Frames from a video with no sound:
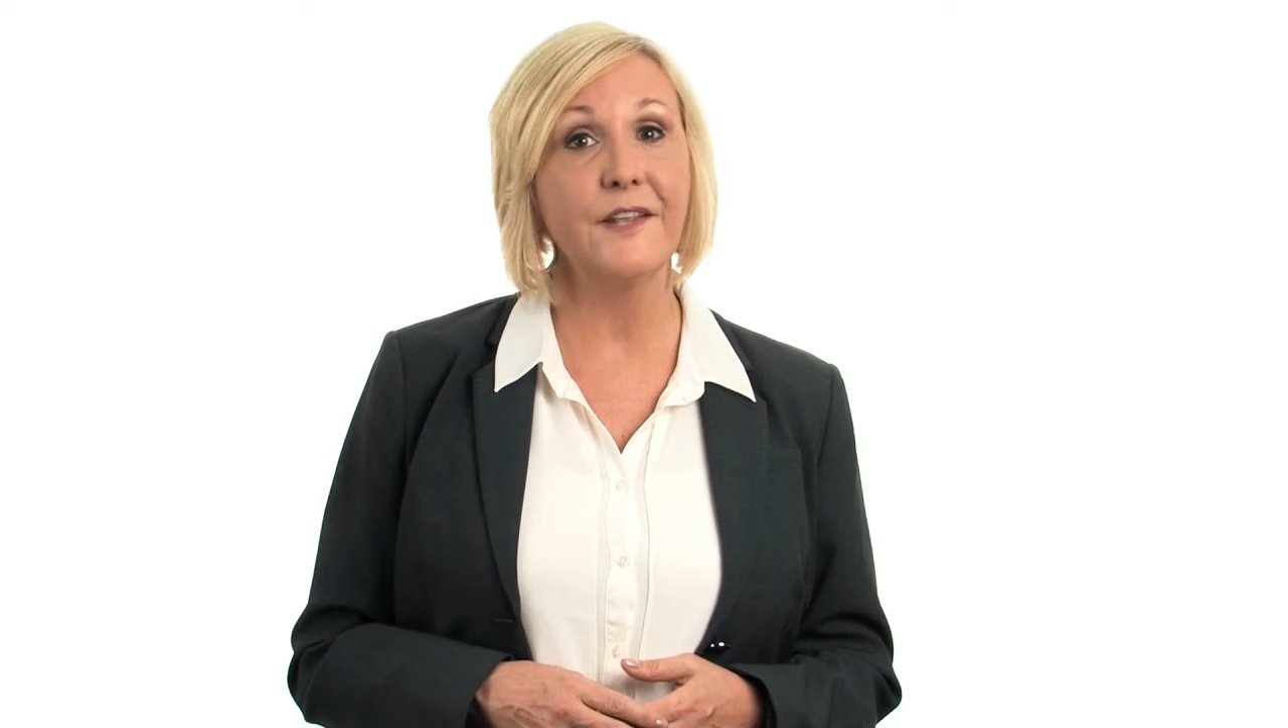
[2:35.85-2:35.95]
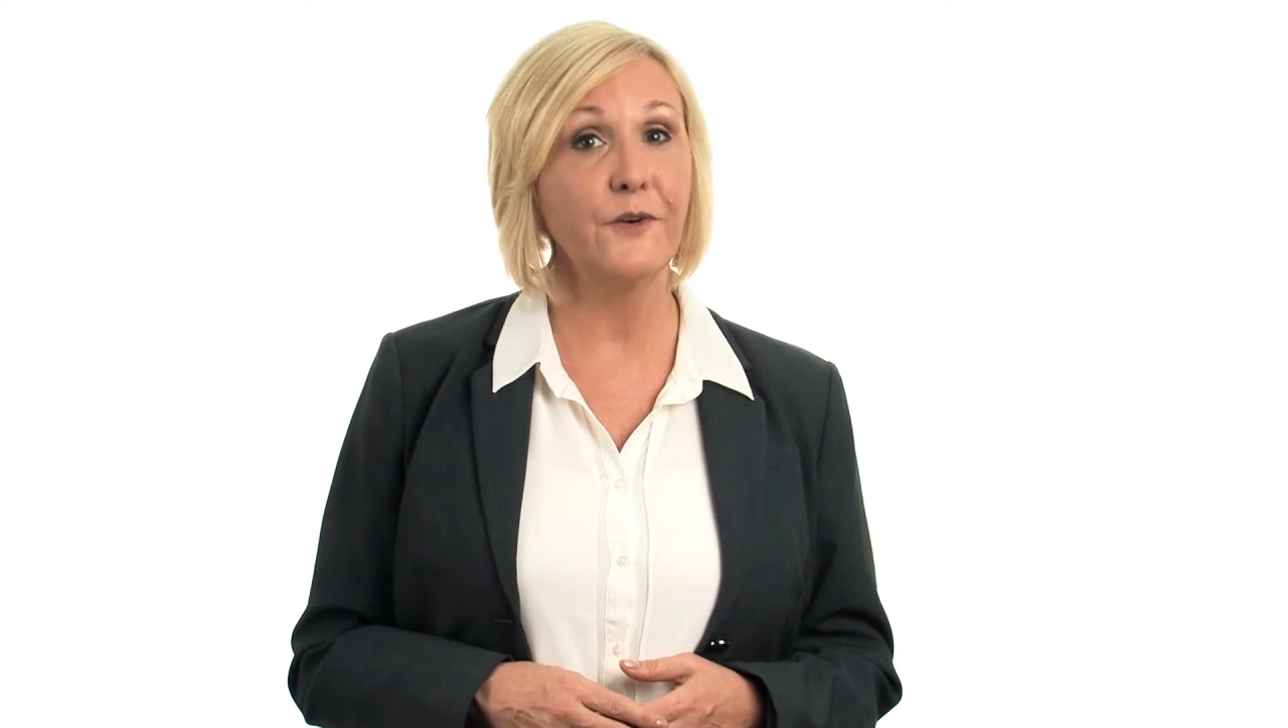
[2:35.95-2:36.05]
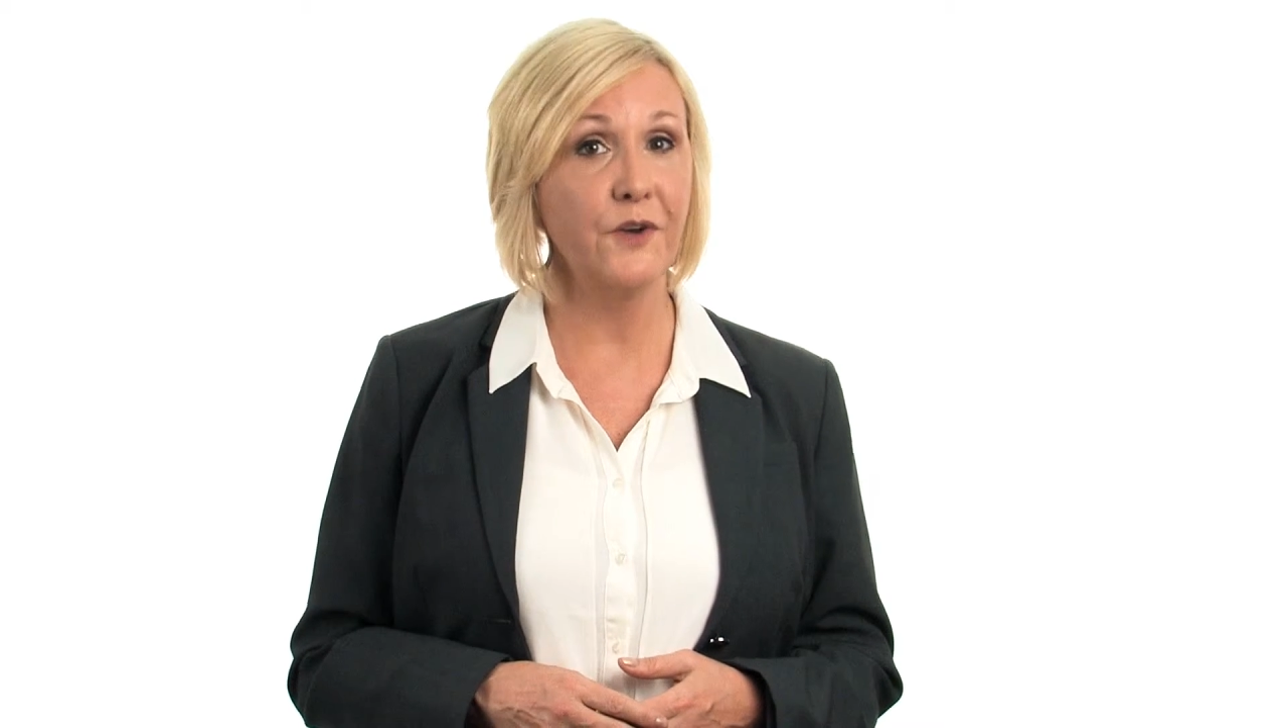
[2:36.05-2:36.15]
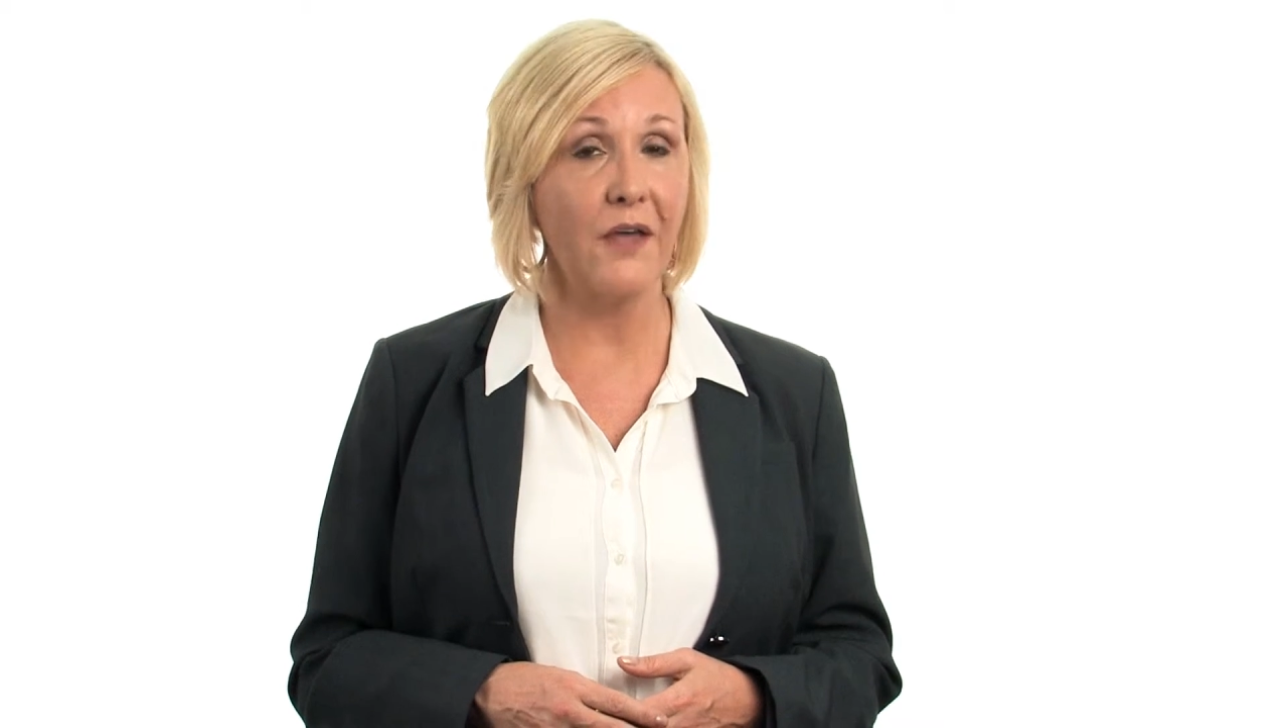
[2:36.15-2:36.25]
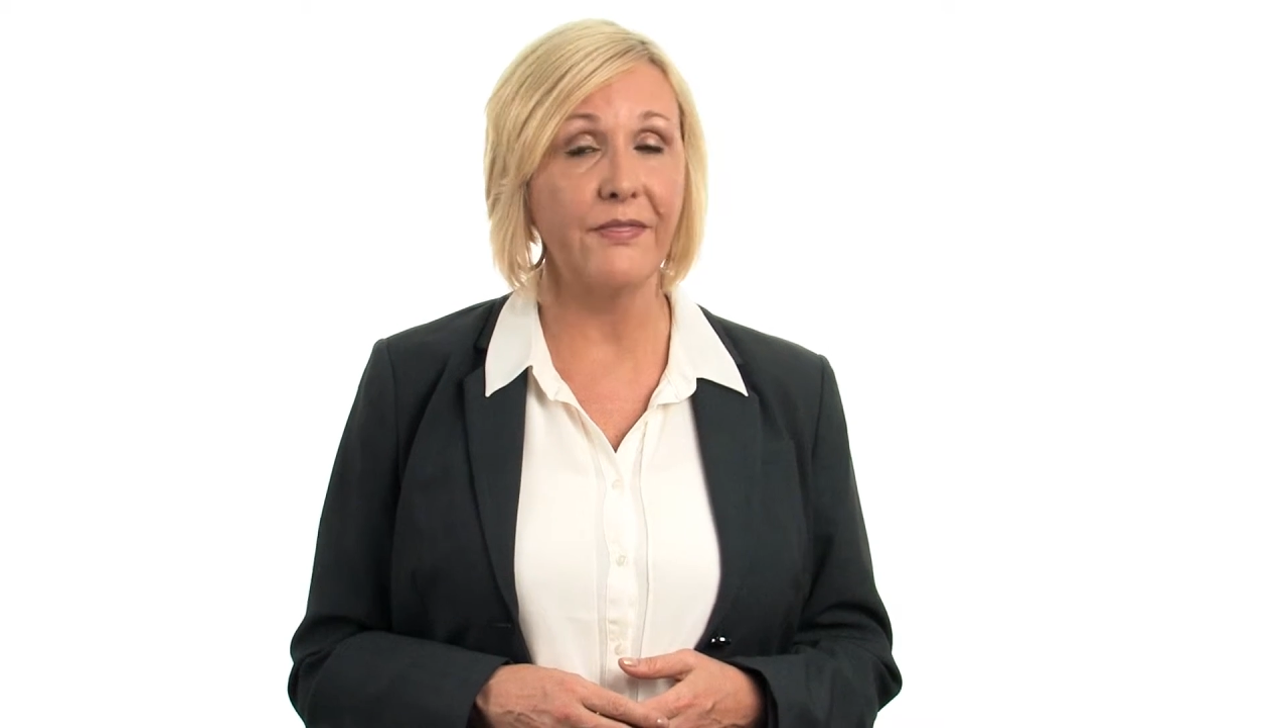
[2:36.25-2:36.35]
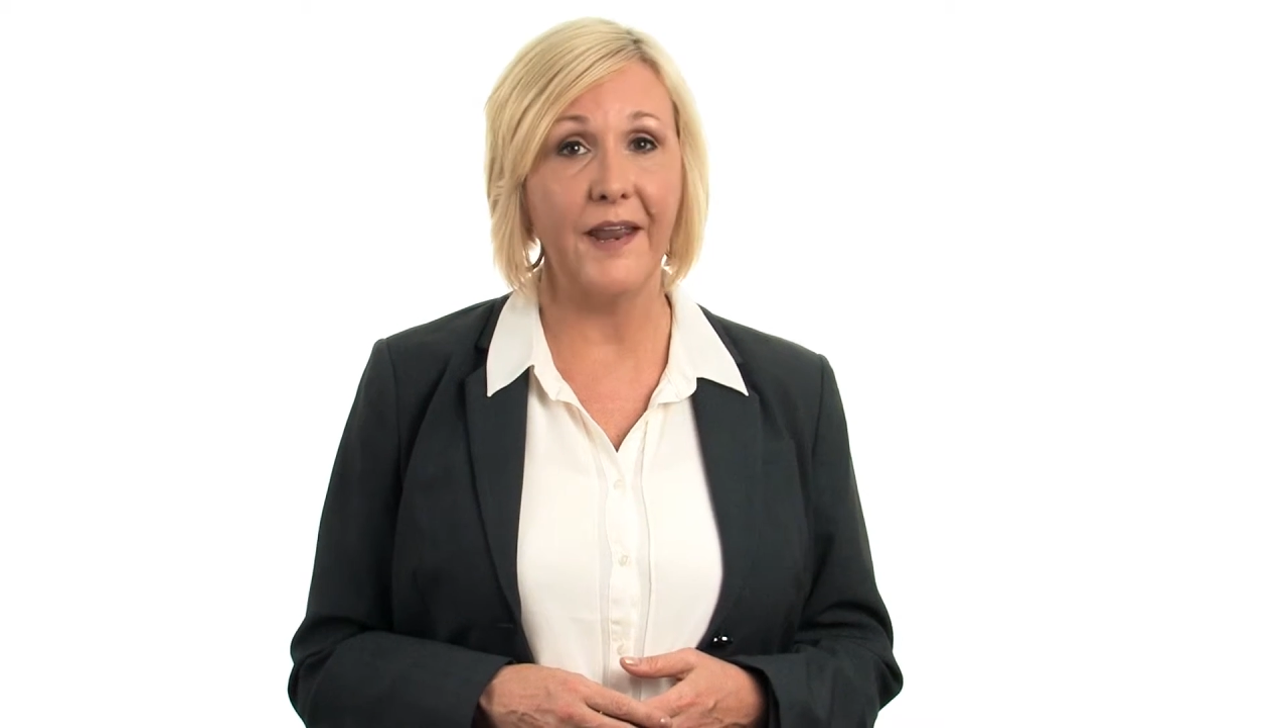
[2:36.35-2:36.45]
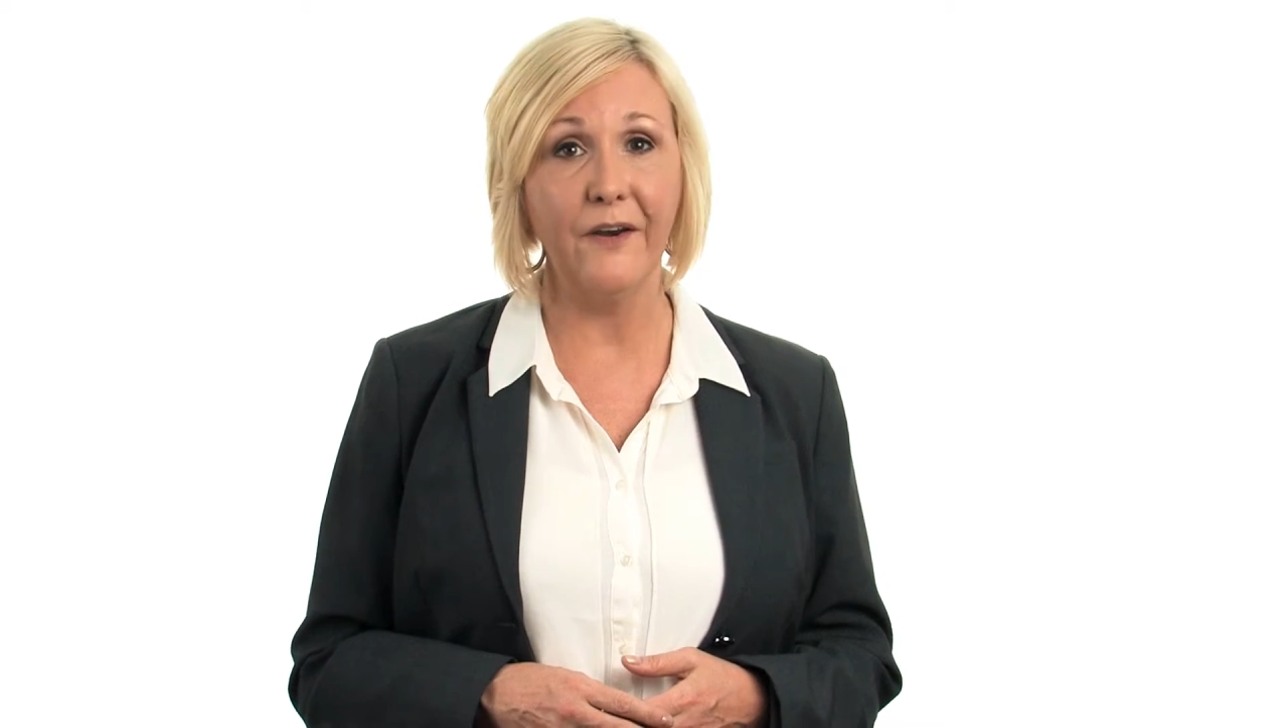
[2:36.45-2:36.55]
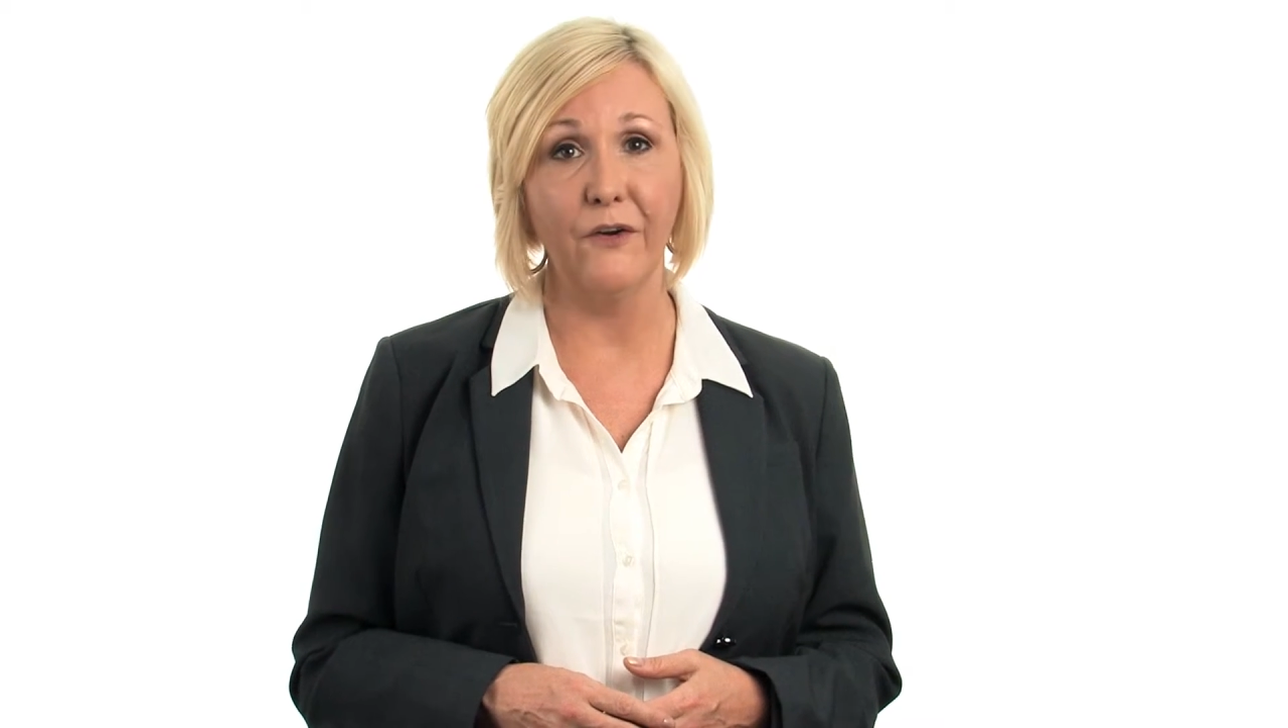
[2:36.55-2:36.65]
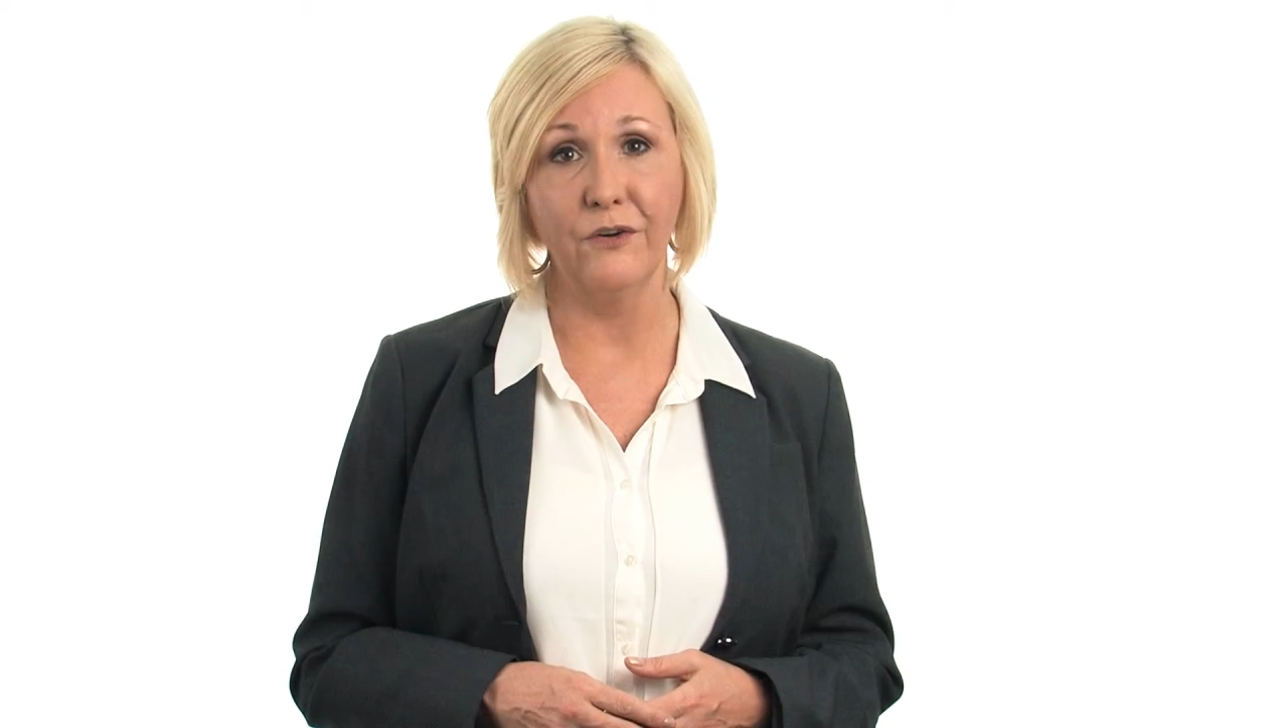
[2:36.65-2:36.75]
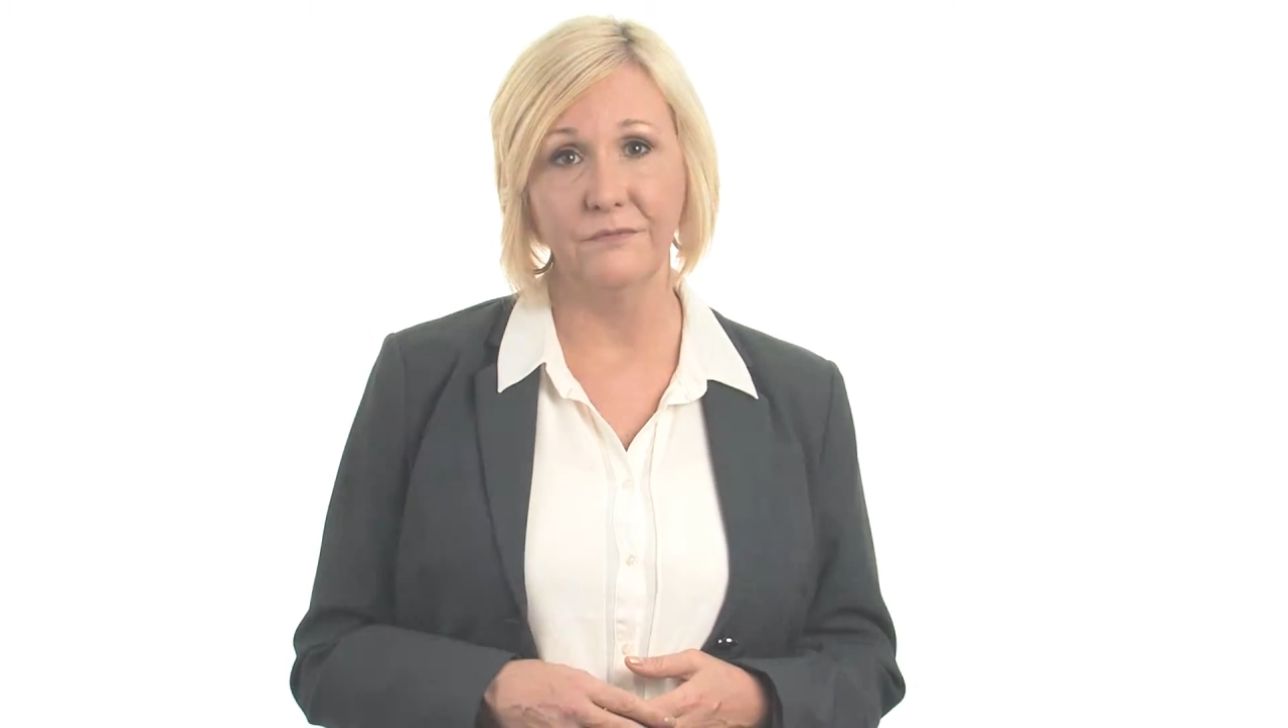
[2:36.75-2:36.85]
that are not
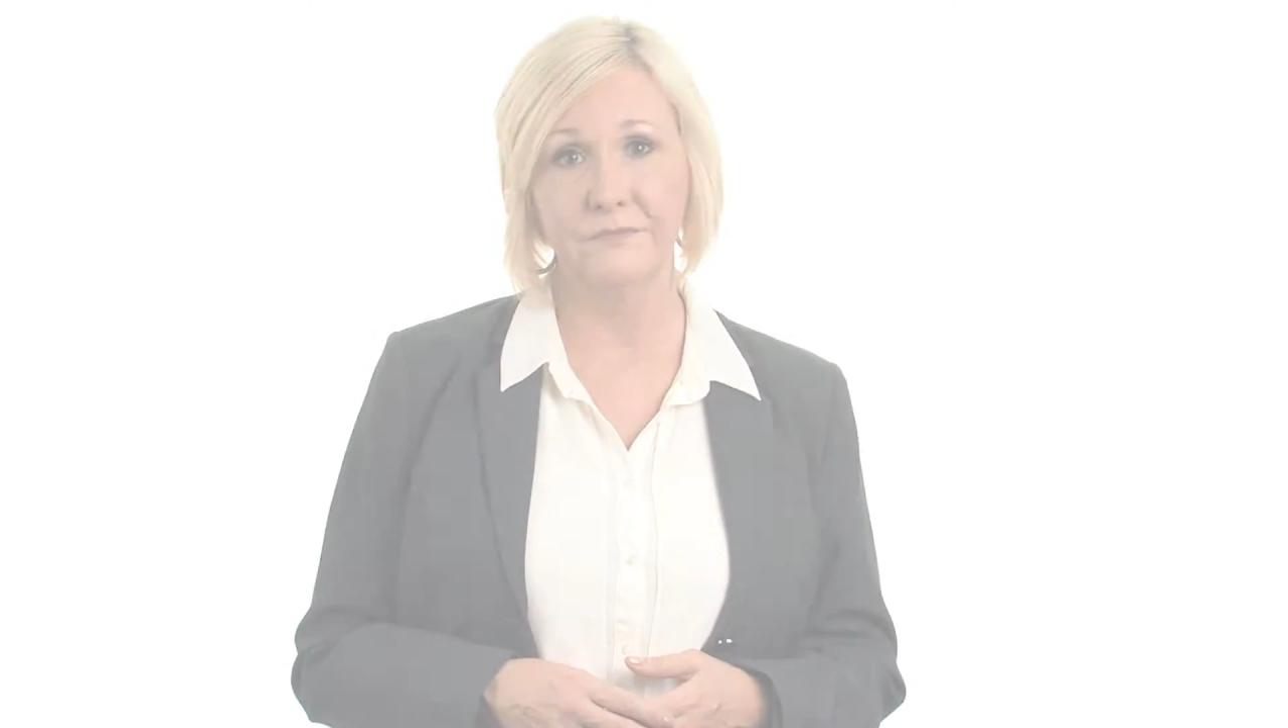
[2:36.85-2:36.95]
there.